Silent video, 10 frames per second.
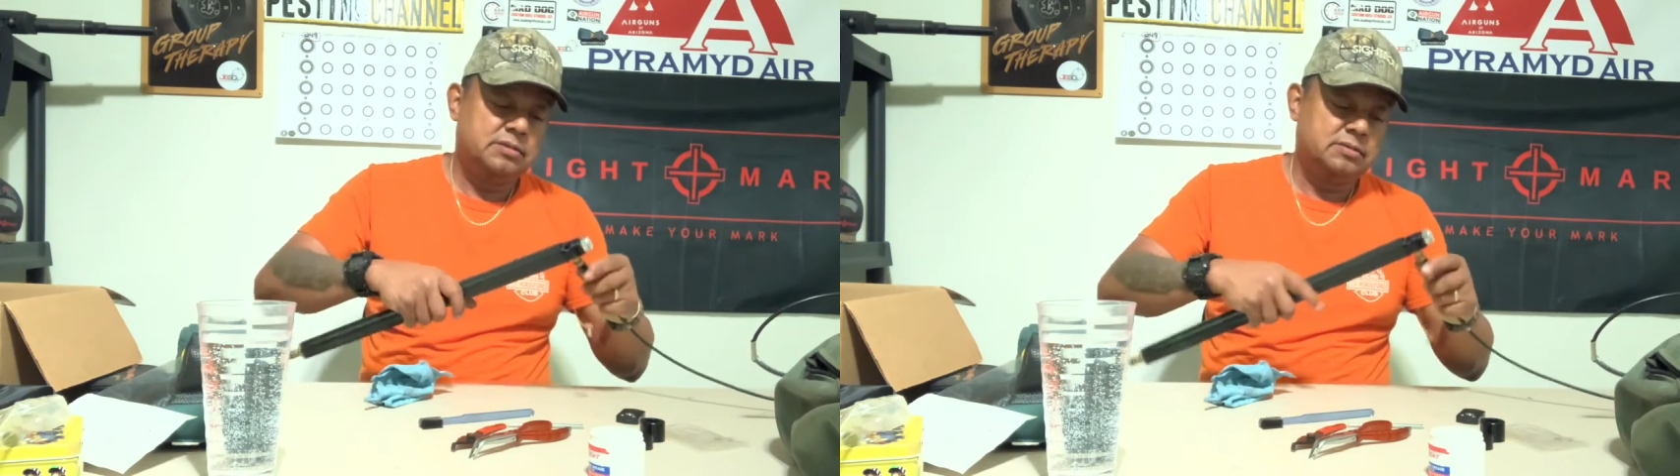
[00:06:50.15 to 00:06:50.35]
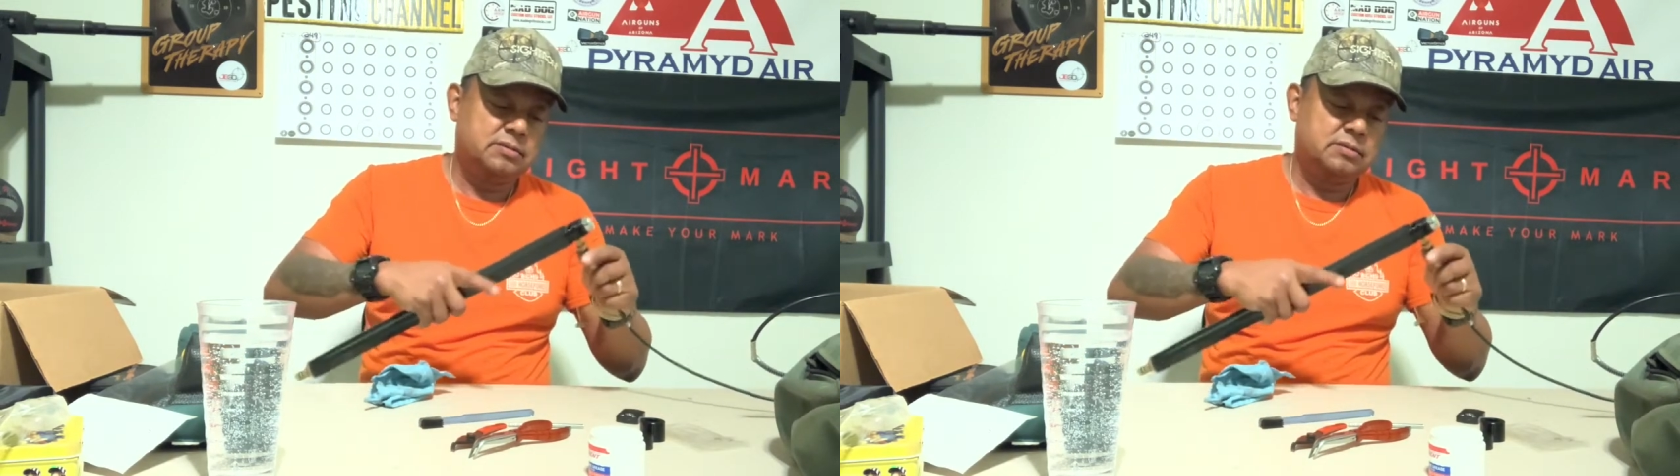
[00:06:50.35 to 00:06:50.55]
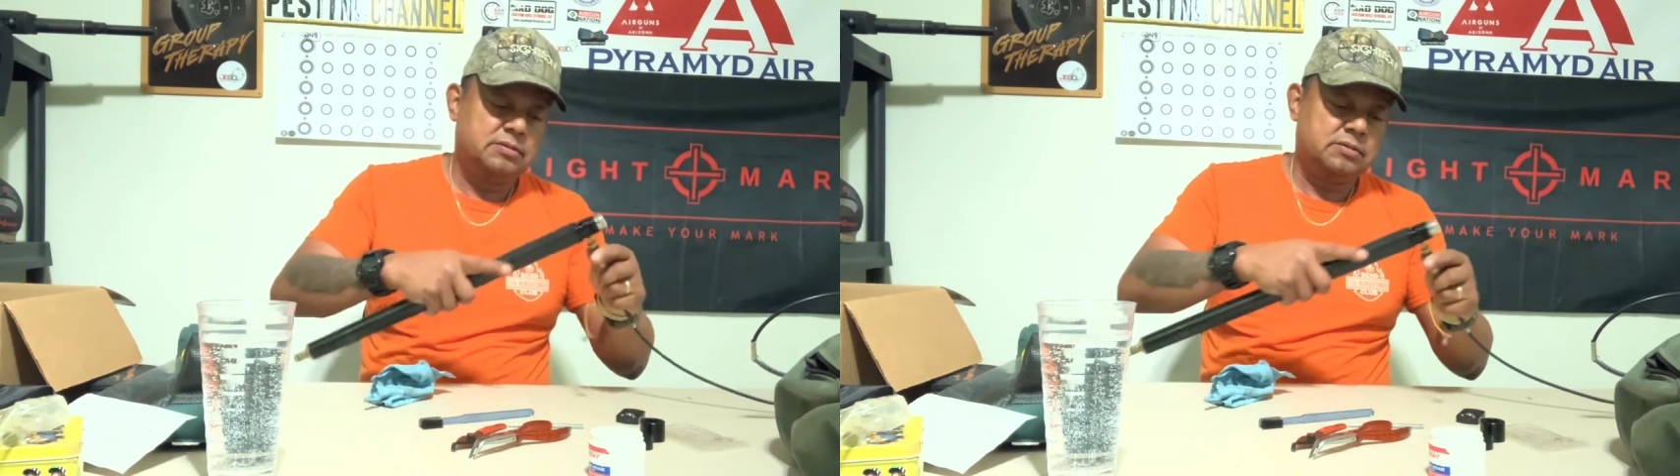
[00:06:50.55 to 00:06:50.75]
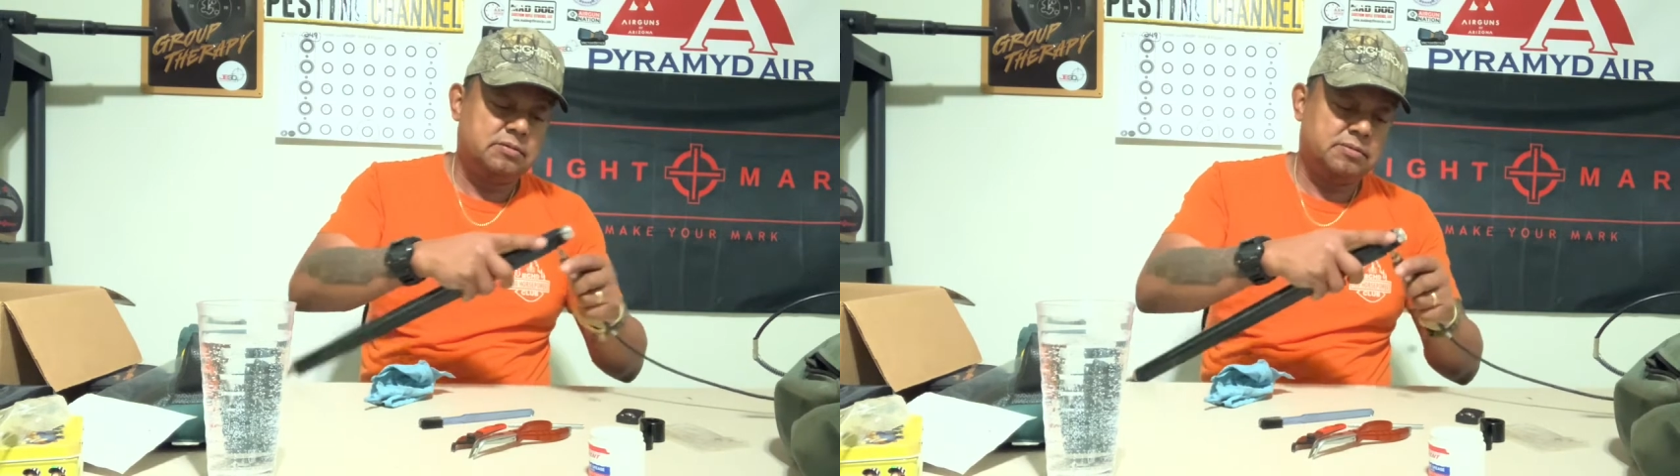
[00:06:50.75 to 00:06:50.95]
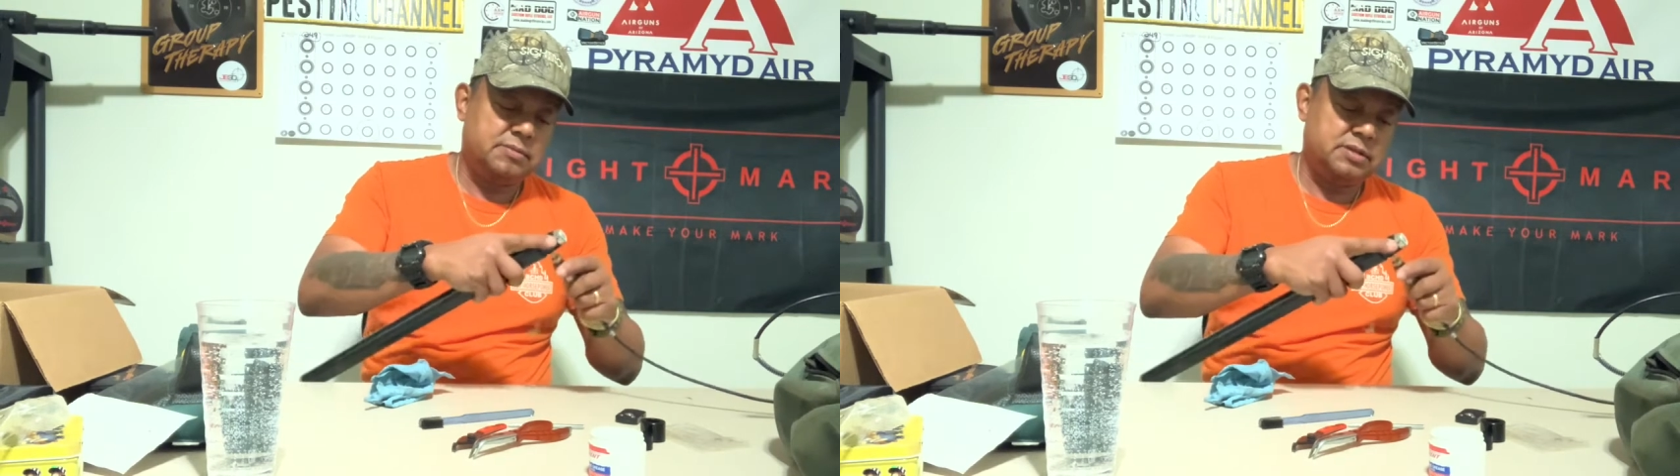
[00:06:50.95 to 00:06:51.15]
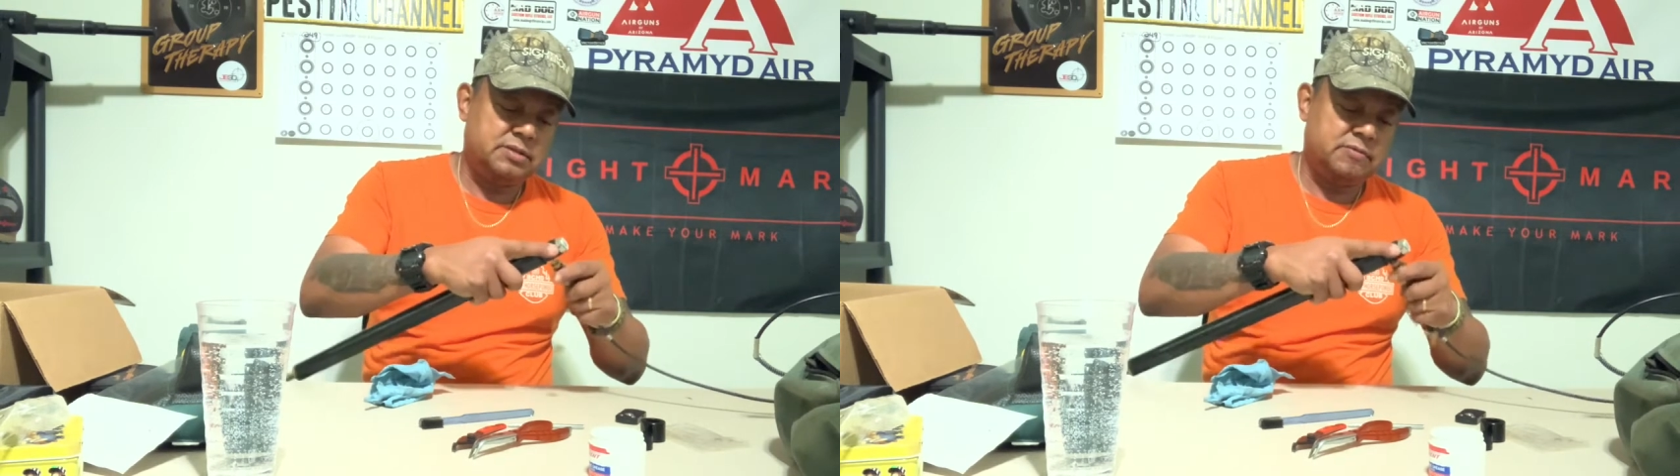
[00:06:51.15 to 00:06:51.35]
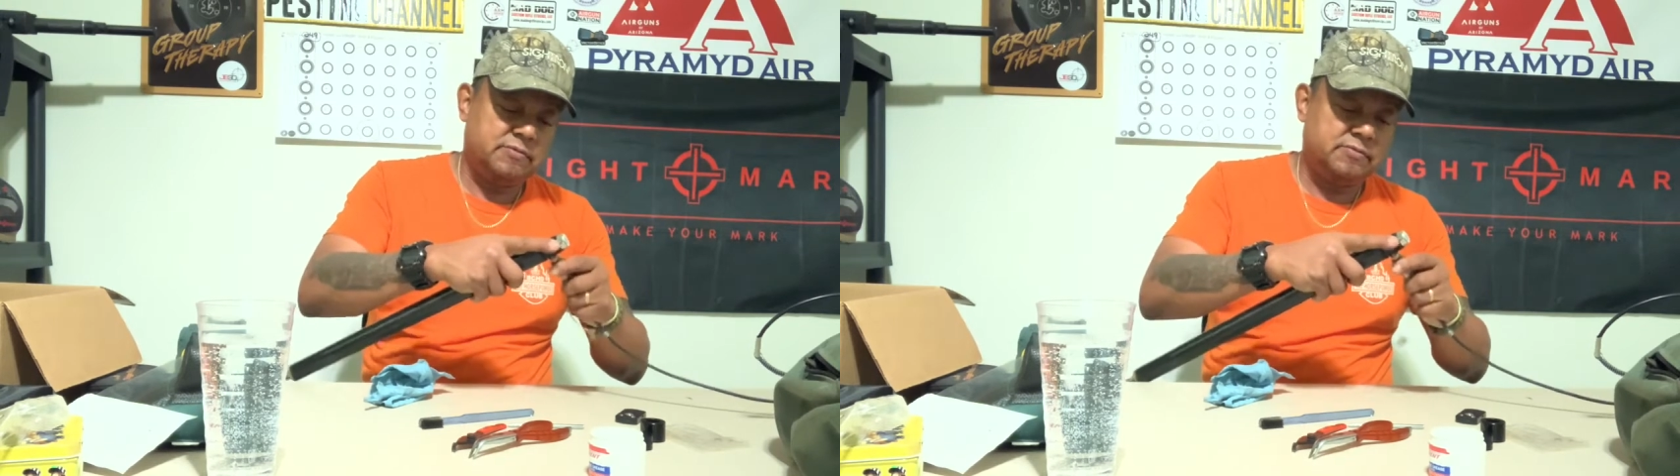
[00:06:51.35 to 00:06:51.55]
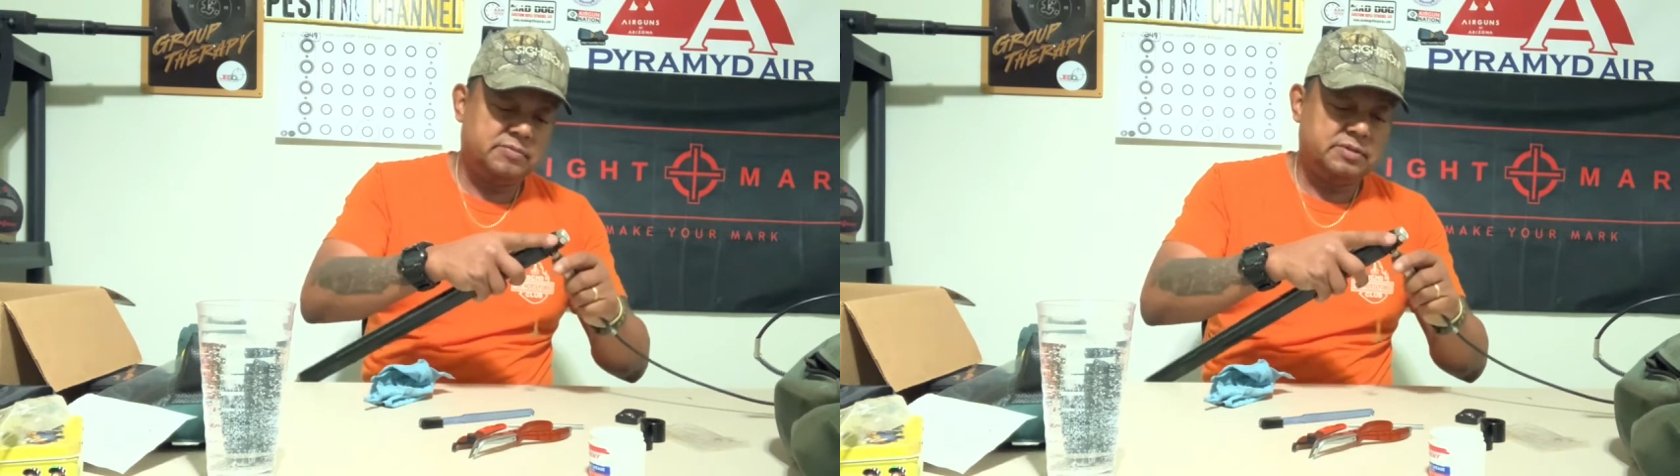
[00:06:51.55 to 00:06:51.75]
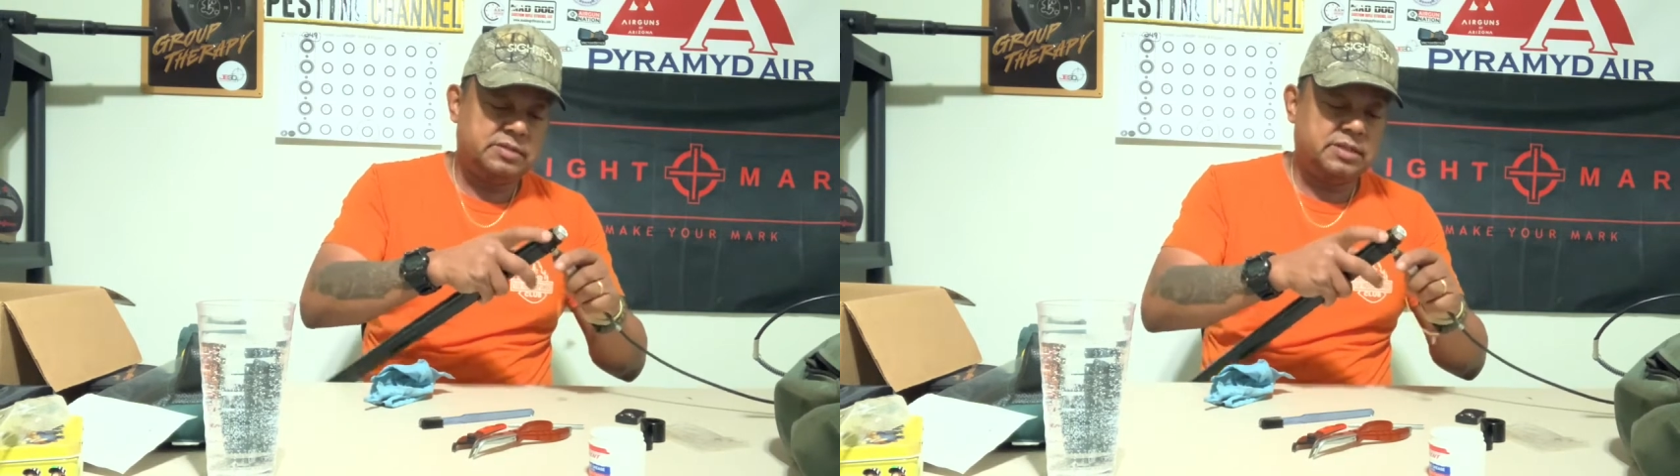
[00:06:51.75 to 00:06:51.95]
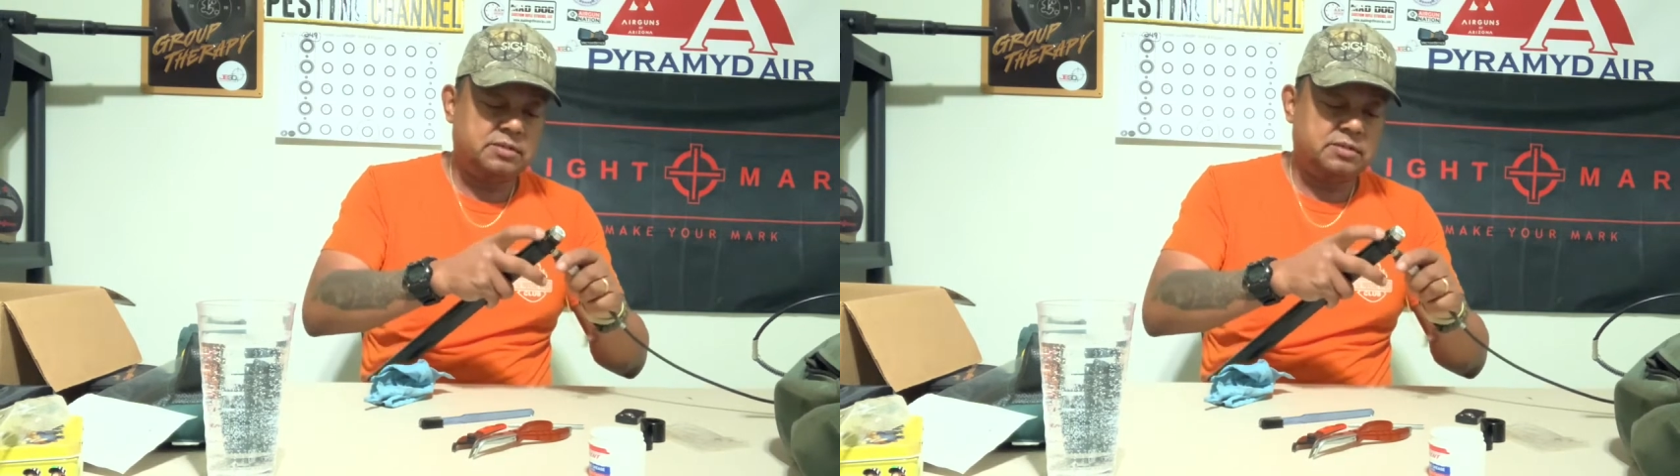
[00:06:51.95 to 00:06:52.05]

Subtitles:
Stick